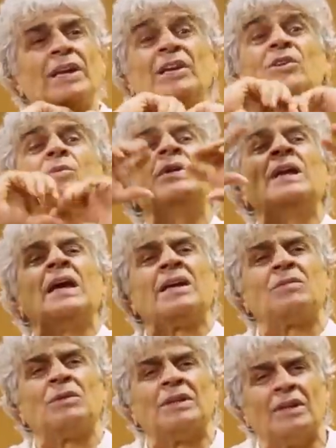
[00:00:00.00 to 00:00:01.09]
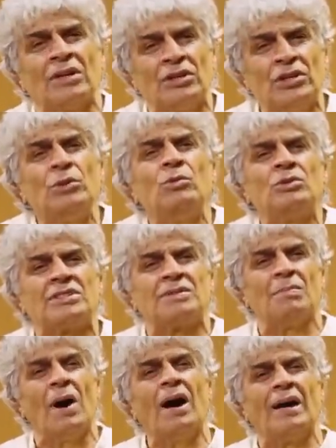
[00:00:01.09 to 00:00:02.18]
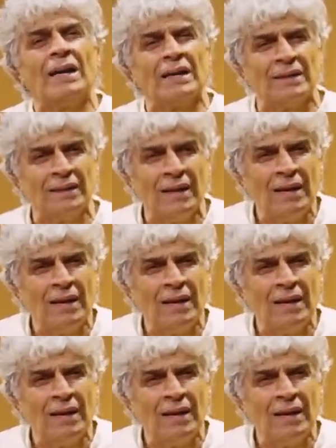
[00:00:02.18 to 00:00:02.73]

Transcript: illuminate with a huge smile.